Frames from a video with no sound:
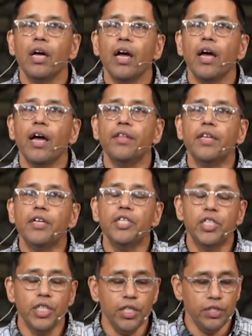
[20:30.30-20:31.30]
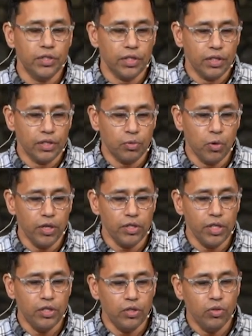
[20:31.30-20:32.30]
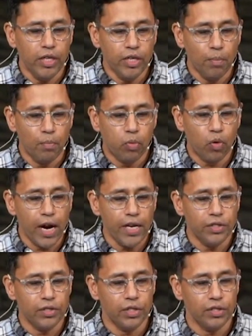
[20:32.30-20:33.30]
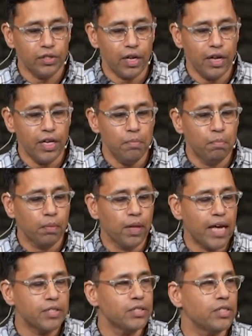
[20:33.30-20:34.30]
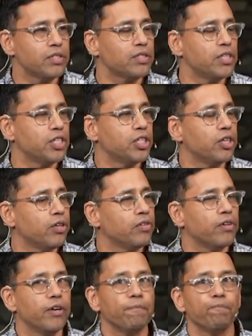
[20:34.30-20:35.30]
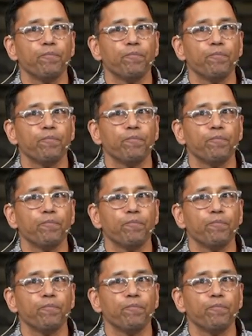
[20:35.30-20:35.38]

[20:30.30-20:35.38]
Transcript: And then Jesus, what does he do? He embraces and he blesses the children.